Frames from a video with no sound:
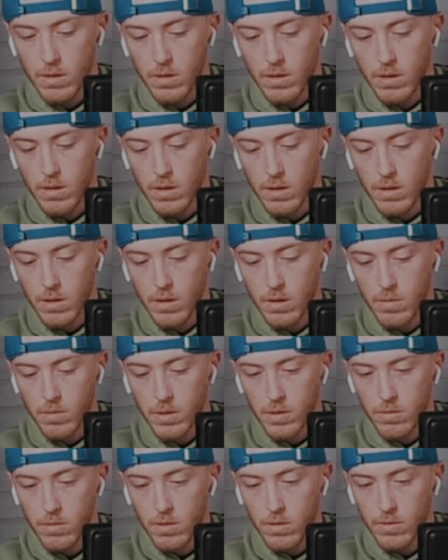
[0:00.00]
And then
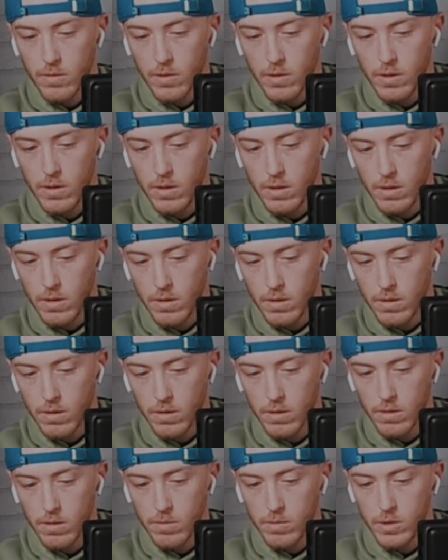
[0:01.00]
we go over
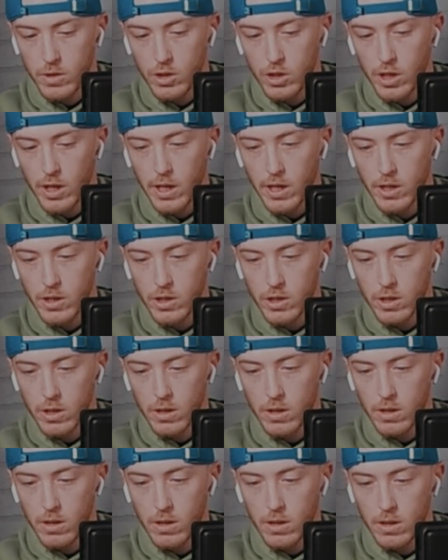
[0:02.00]
here and we change
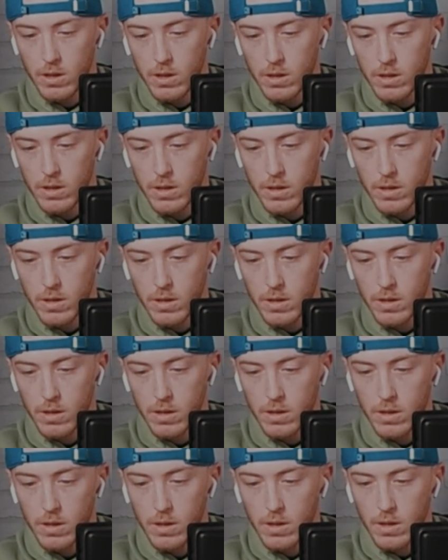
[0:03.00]
it.
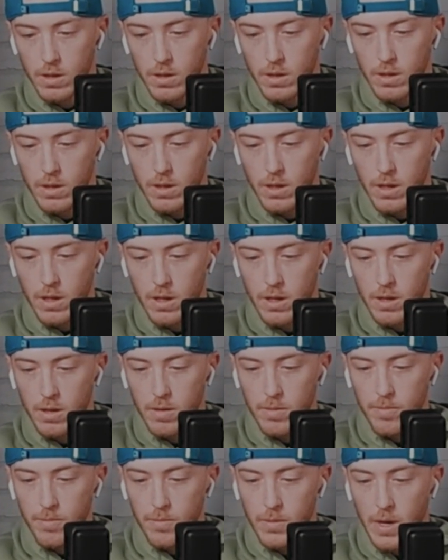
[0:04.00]

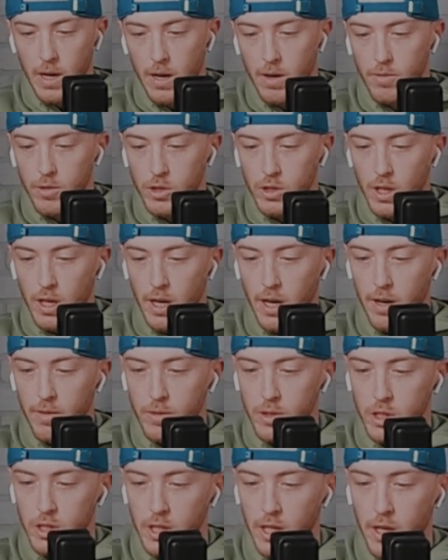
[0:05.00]
Yeah,
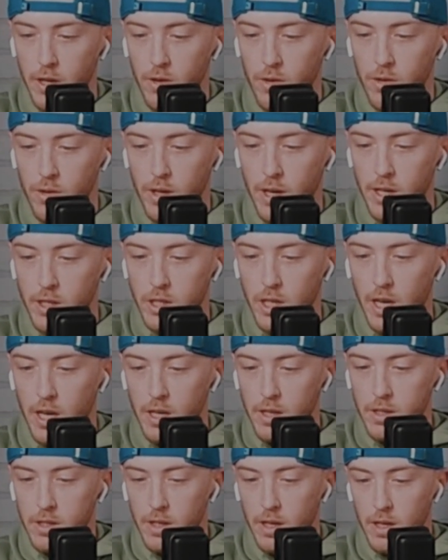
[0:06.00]
obviously I know you guys
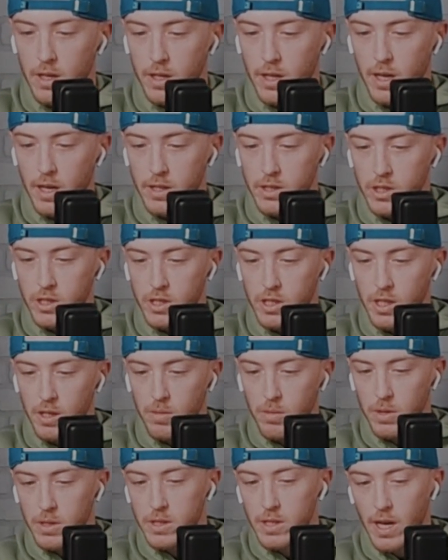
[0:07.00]
can't
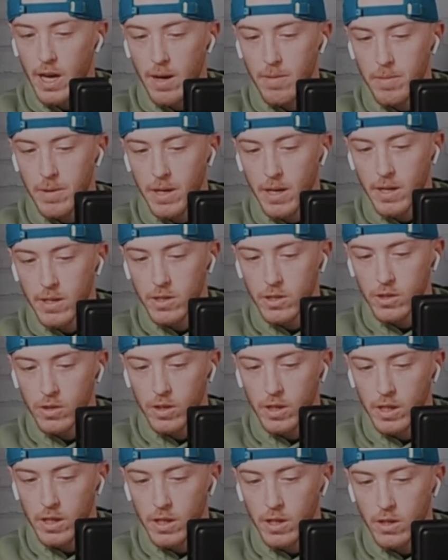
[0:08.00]
see what's happening on the
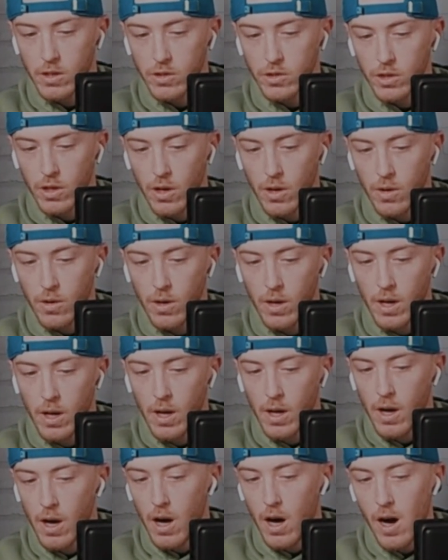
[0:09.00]
screen here. So
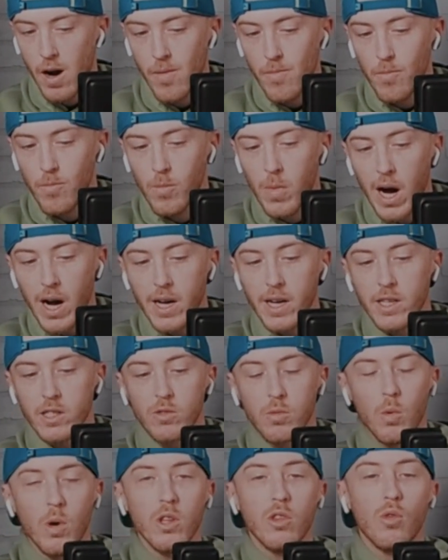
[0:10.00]

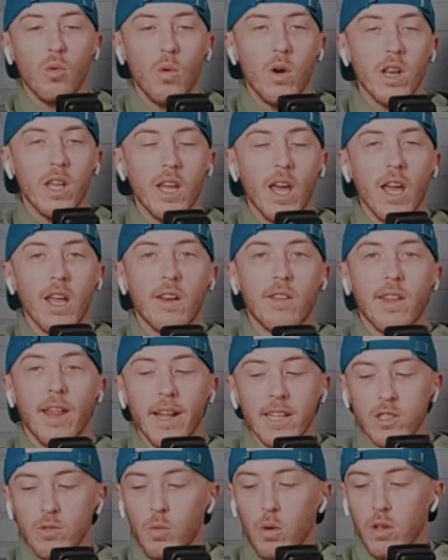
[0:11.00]
minus 128,
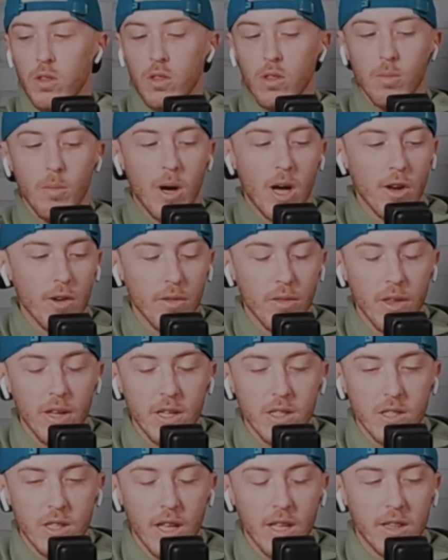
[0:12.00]
that's what the model
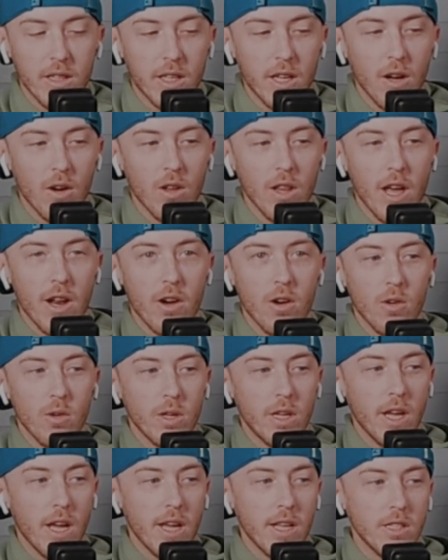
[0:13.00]
thinks that the Carolina
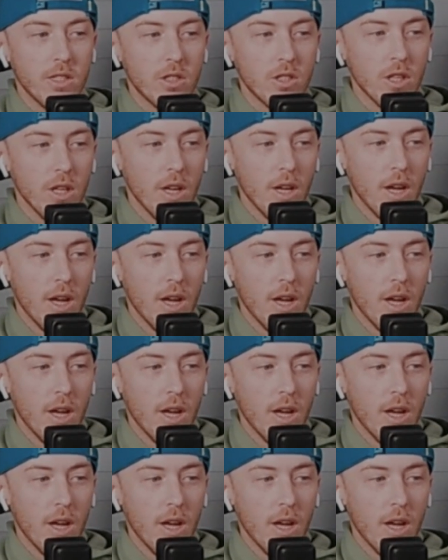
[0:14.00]
Hurricanes